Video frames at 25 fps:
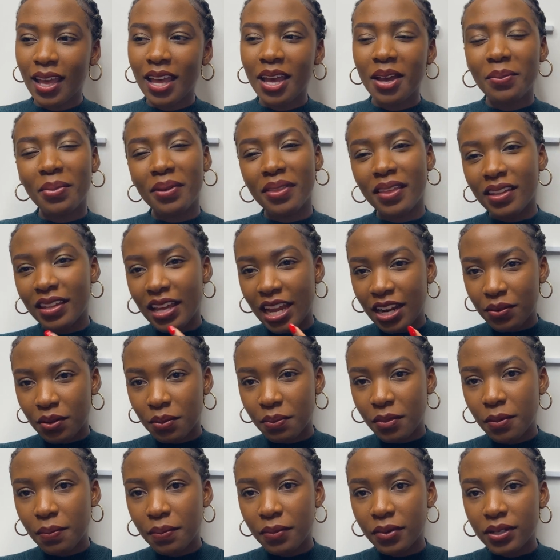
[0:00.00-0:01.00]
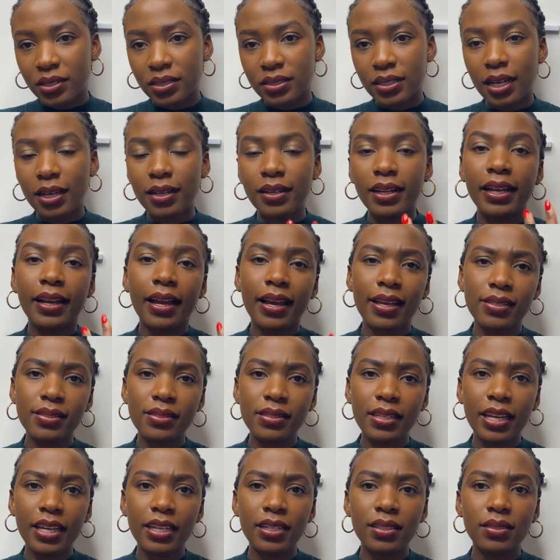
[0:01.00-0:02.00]
But then I remembered, like I
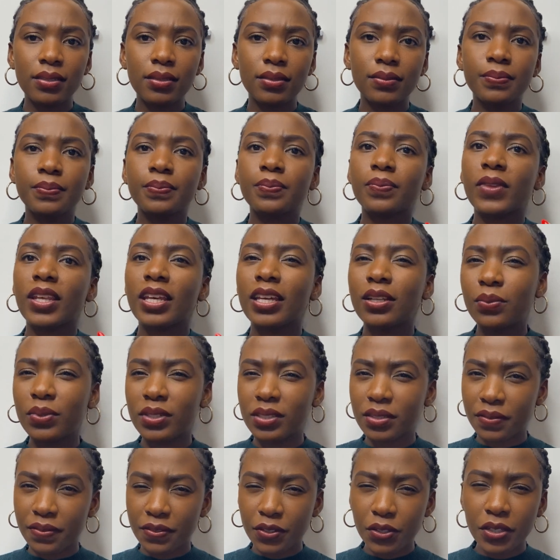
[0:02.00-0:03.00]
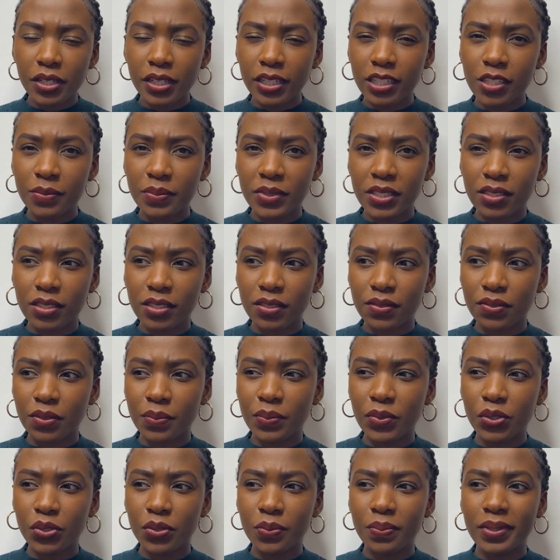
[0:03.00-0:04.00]
said, it was a few kilometers
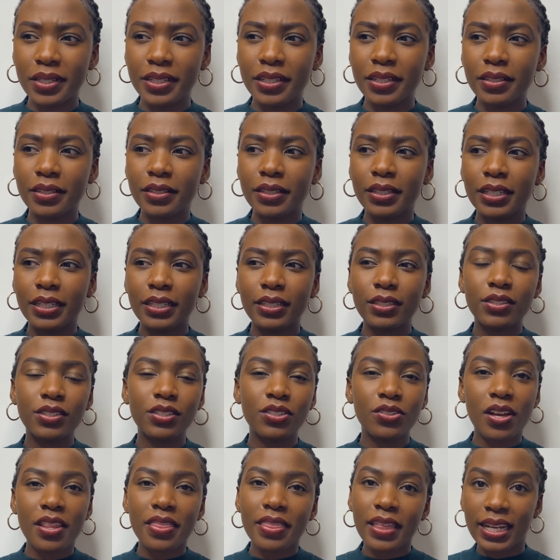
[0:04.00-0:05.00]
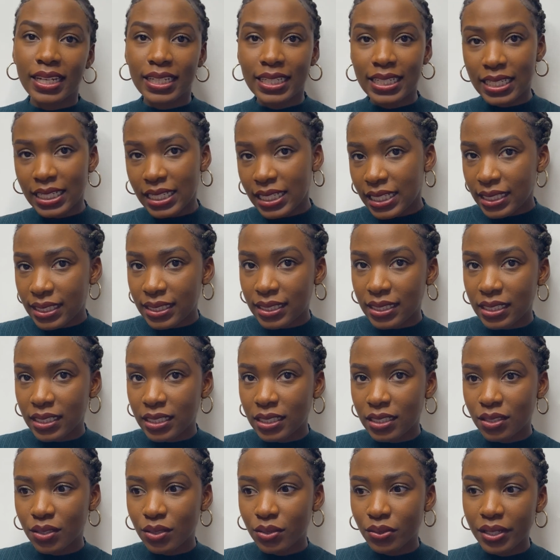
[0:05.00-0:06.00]
from Lublin. It's not that
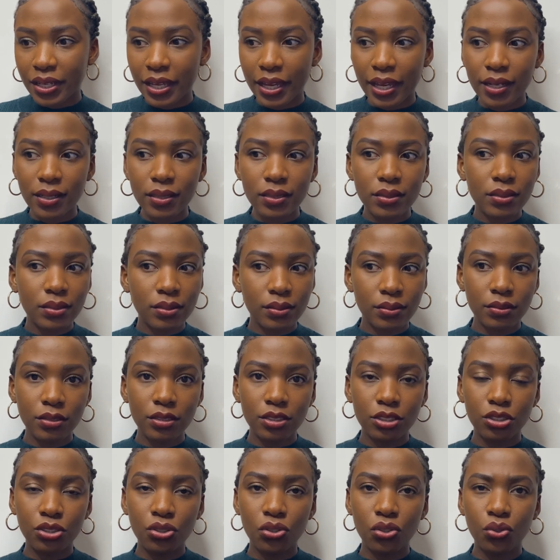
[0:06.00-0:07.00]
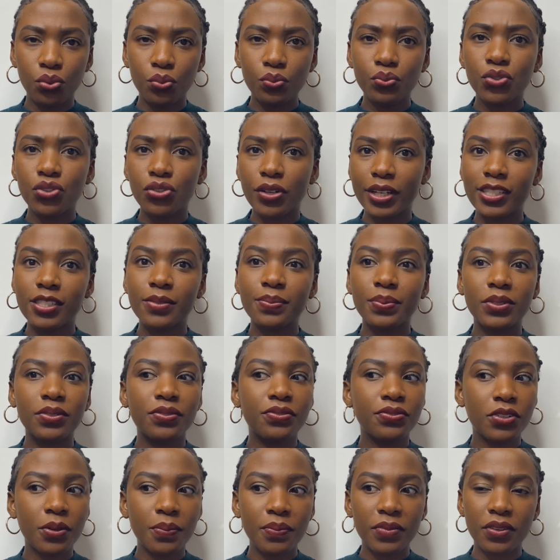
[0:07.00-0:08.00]
easy to get, you know, transport
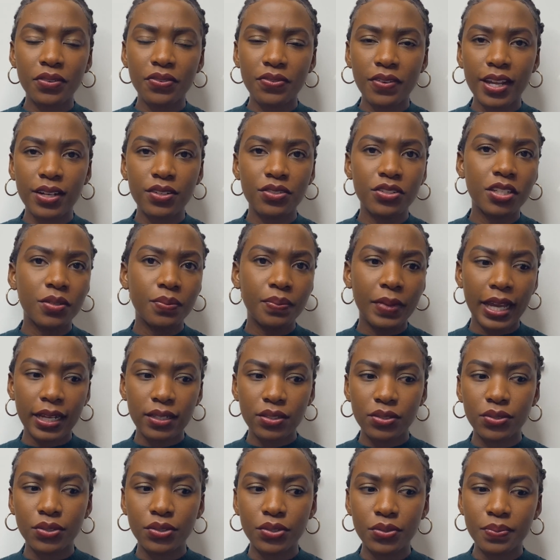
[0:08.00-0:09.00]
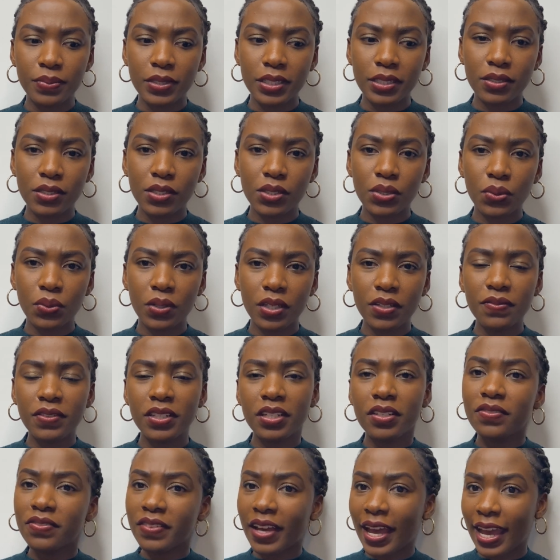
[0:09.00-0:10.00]
from the factory back to Lublin. So even
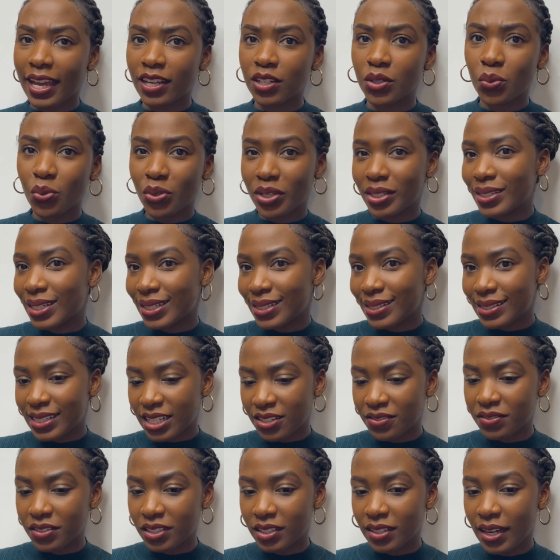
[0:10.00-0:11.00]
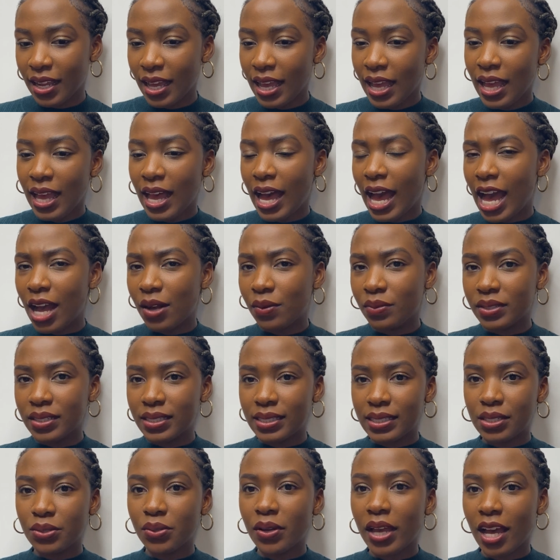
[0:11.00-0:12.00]
if I had quit at 7, I would
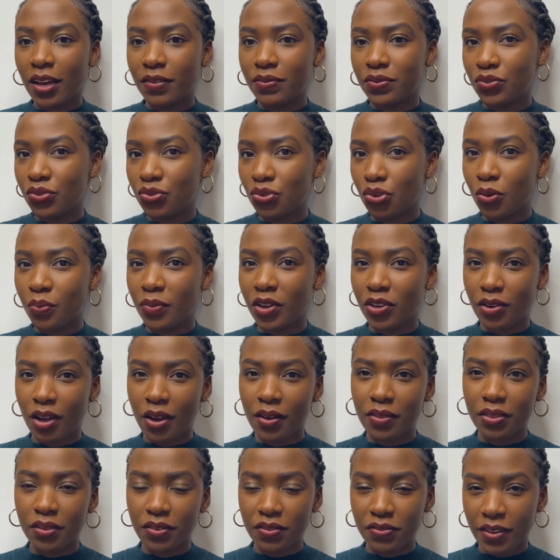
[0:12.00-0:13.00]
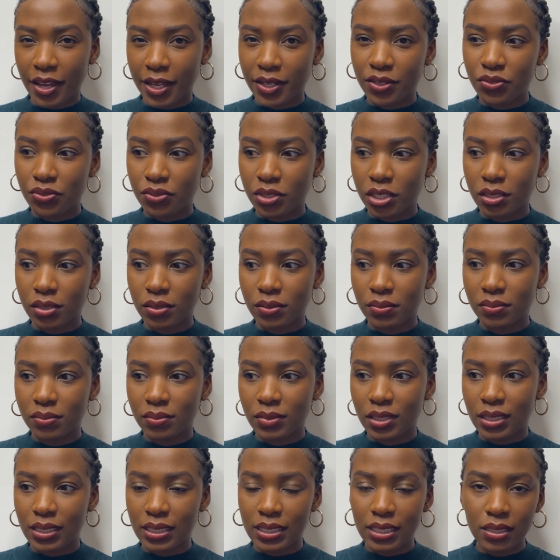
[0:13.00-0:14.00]
still have to roam around the factory
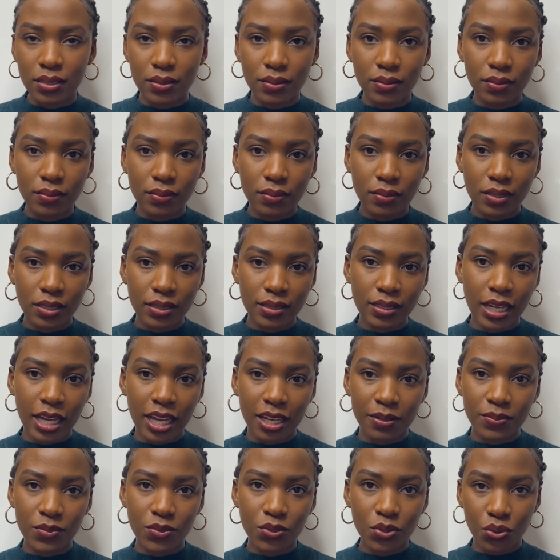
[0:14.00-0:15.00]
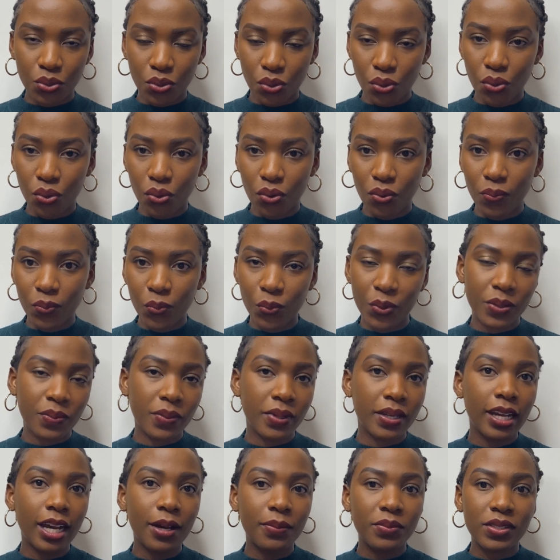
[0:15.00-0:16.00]
until the time to go home when you
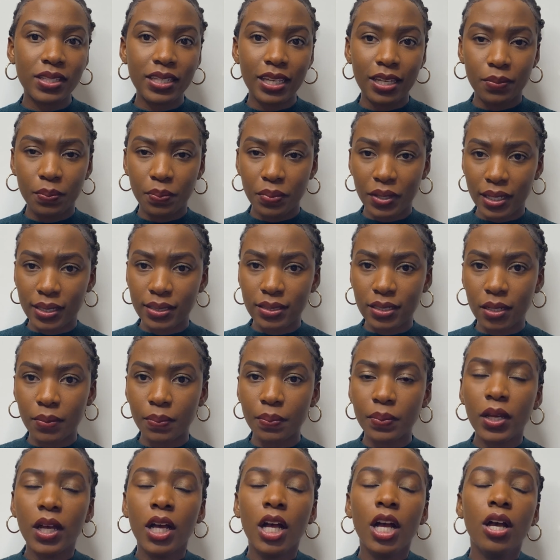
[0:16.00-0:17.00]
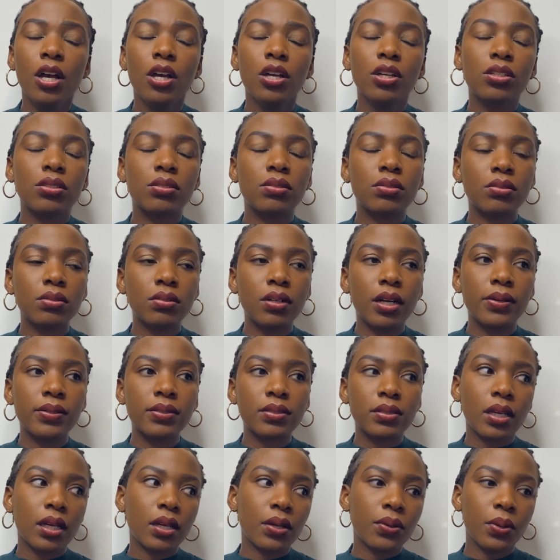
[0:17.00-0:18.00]
come to get picked up. So I was
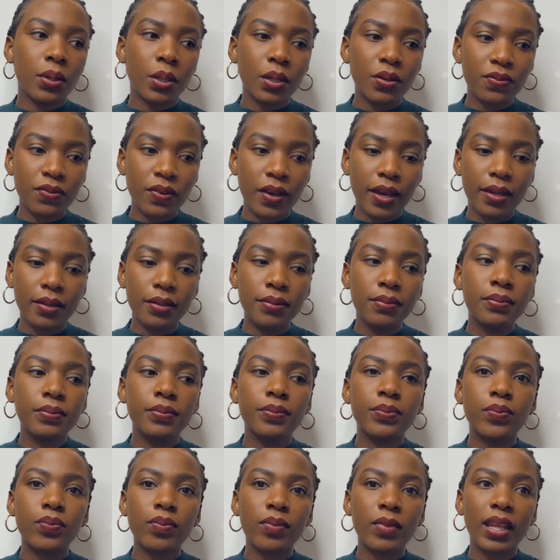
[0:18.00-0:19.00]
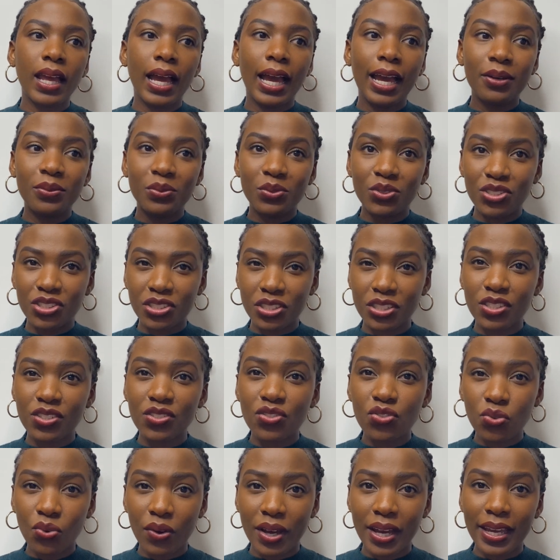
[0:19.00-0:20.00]
like, okay fine, I will just
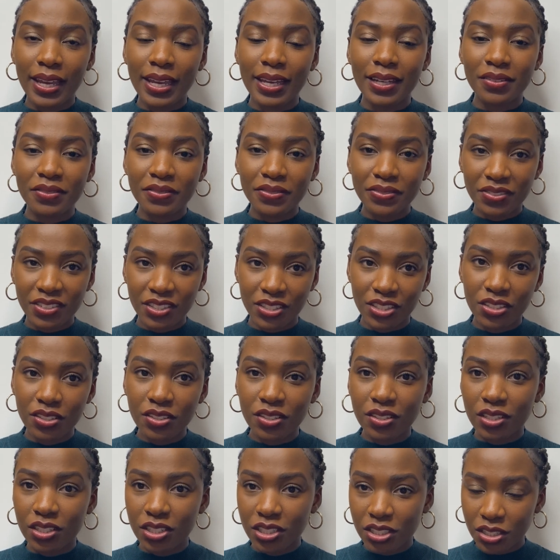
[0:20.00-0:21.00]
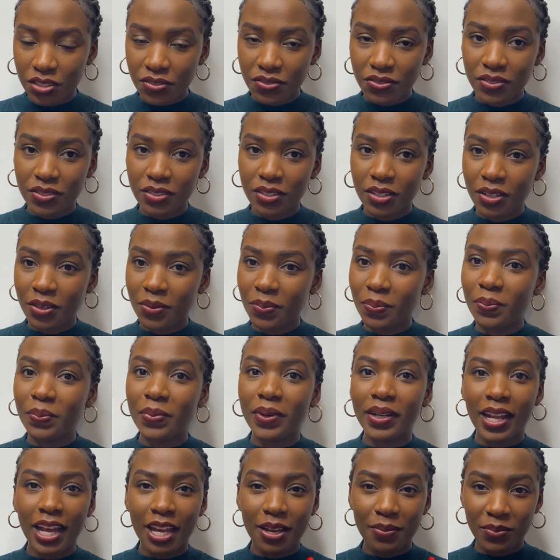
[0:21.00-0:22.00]
try and finish the shift,
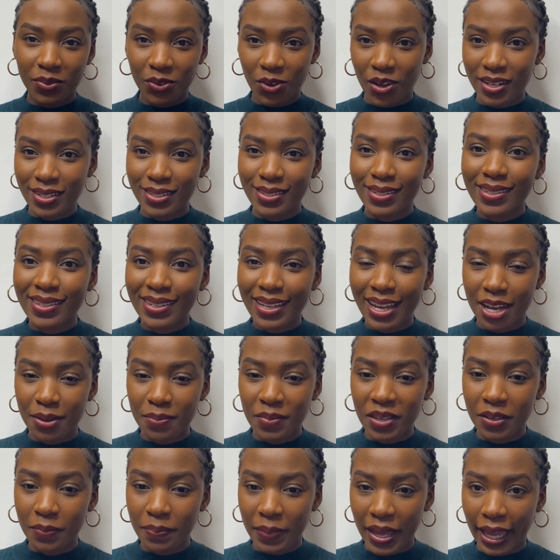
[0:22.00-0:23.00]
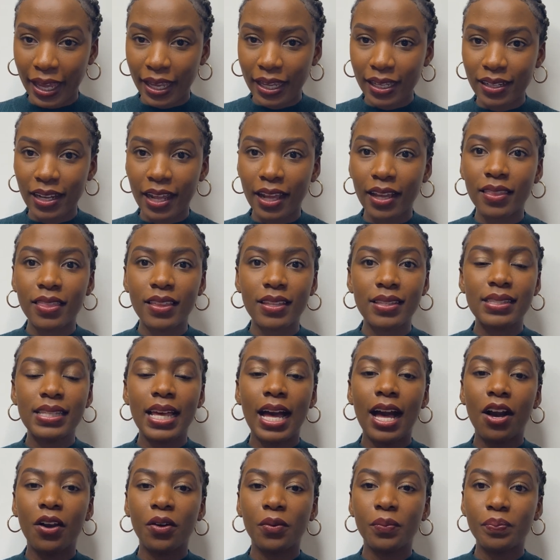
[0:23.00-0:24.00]
but I am not coming back. Like, that's
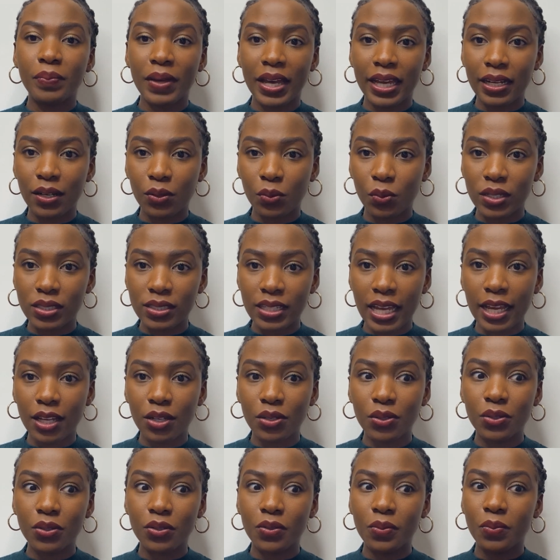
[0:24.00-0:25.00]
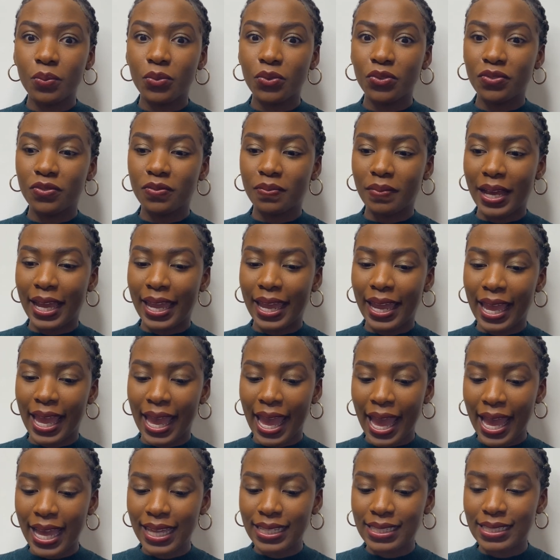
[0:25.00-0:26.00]
how bad it was. I couldn't move my
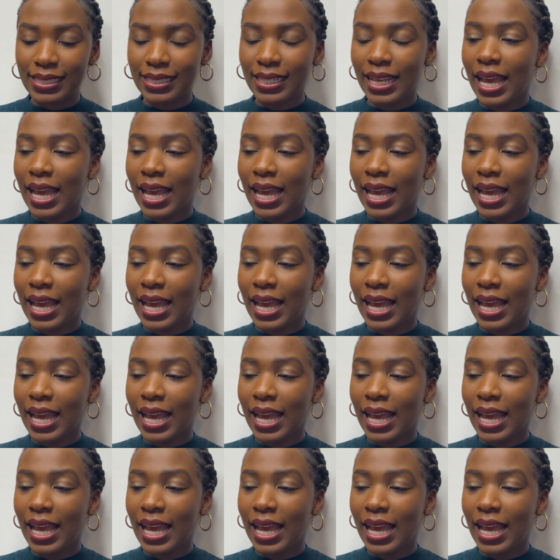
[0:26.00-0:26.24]
hands,